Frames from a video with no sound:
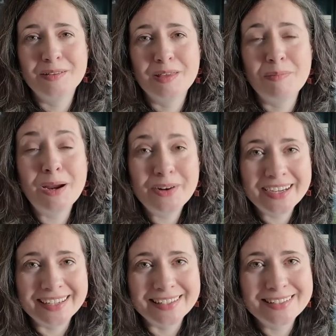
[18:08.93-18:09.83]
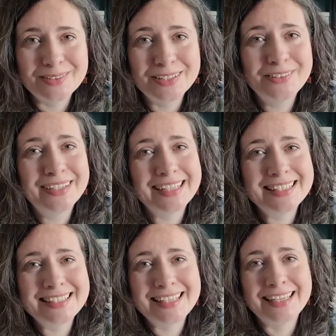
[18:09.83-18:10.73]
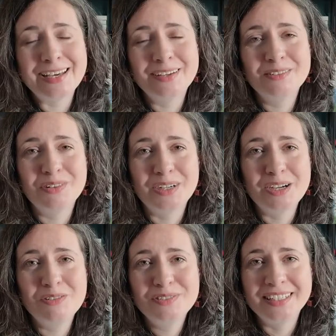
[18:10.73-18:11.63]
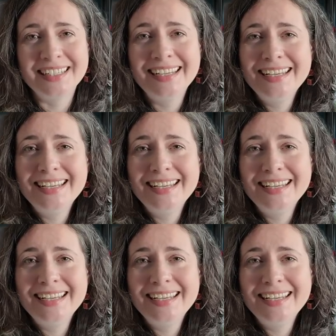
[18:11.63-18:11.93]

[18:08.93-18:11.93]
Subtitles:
America, so I don't get to see her very often.